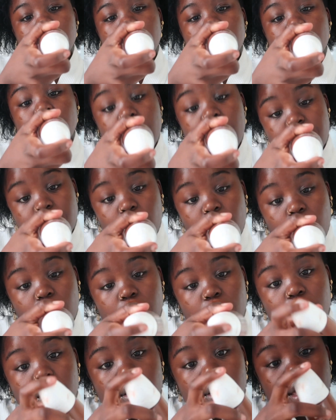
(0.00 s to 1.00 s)
Truffle,
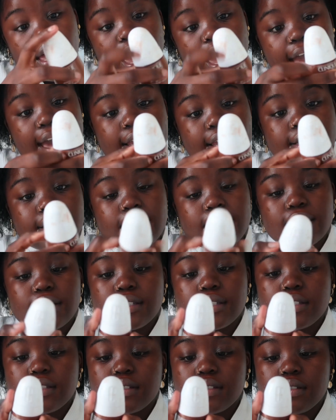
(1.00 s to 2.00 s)
and
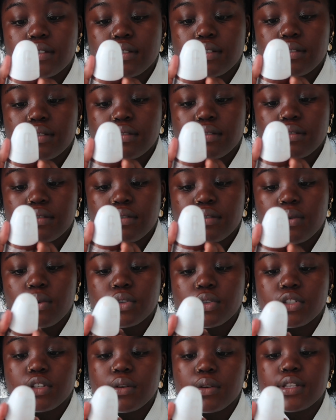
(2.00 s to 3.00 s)
it's
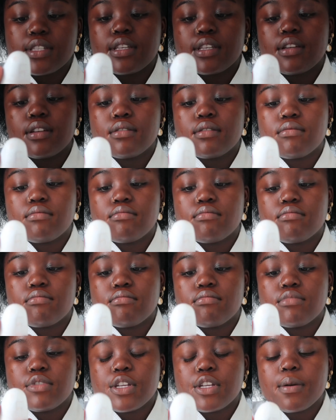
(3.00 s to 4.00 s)
a
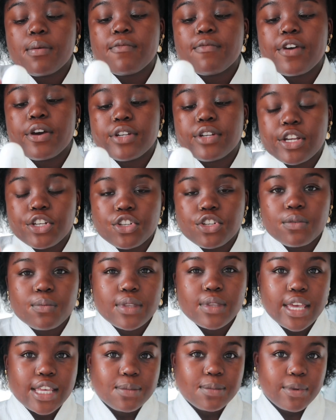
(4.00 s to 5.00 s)
serum foundation
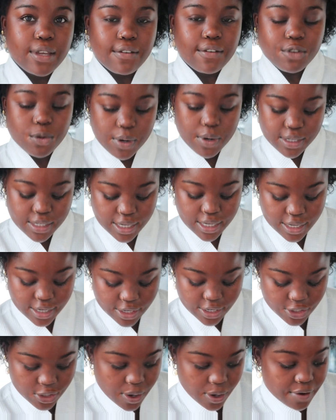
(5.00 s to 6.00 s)
with SPF 20 in
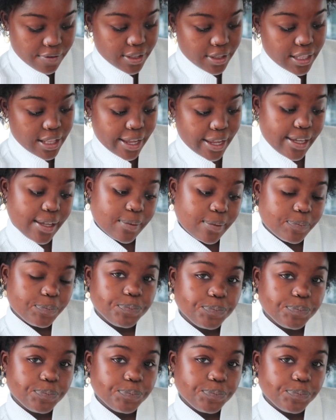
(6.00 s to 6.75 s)
it, so I really like it.